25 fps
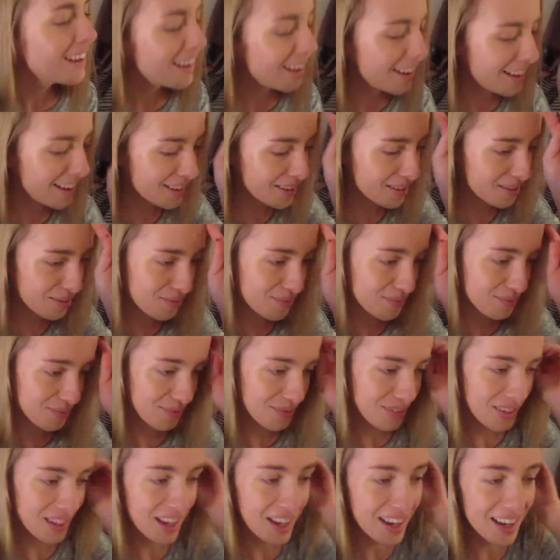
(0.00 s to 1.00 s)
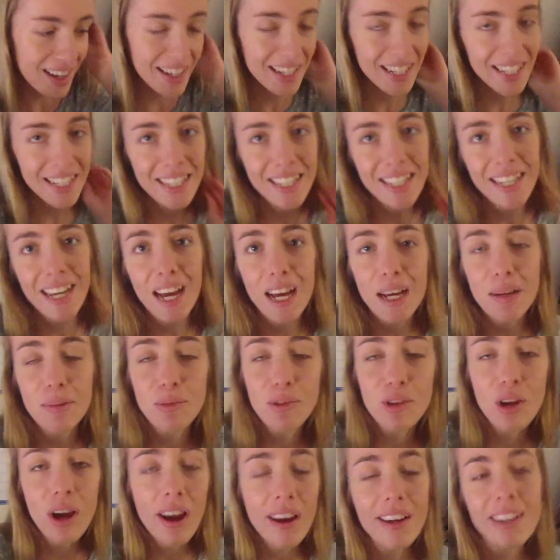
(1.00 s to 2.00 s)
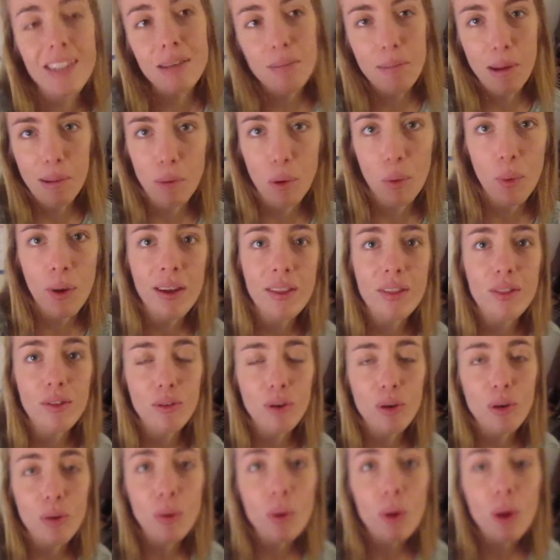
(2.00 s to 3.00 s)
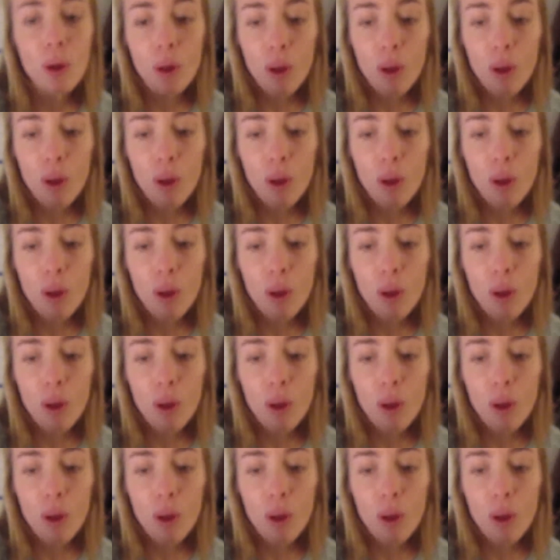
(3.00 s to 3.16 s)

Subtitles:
I am trying to make my way through